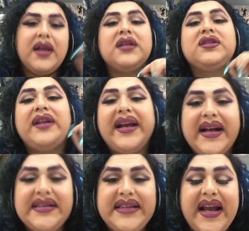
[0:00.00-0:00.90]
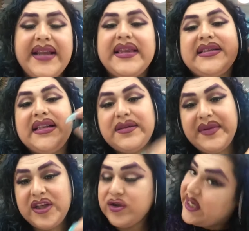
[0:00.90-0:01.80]
so like I said, this is
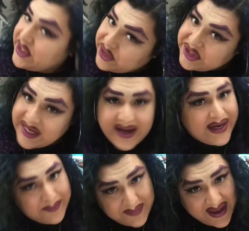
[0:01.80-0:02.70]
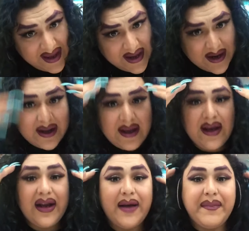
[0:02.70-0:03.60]
me, Chola Chocha, and I'm back.
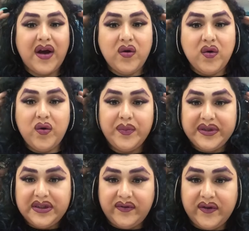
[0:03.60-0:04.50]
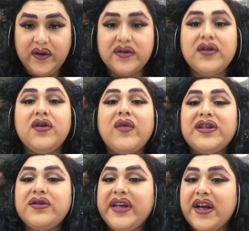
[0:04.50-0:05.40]
Got my hoops. For those of you who
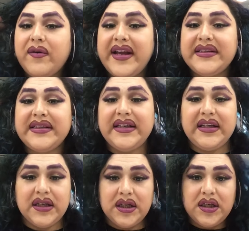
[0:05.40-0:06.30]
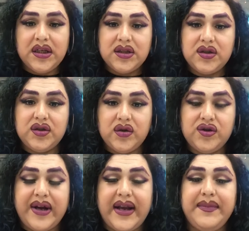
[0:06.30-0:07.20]
want to get crazy, don't
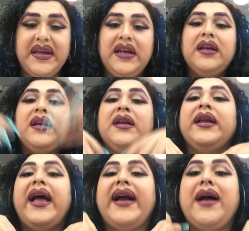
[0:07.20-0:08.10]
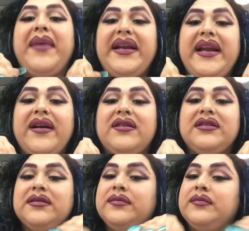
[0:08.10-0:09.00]
try me. I got my nails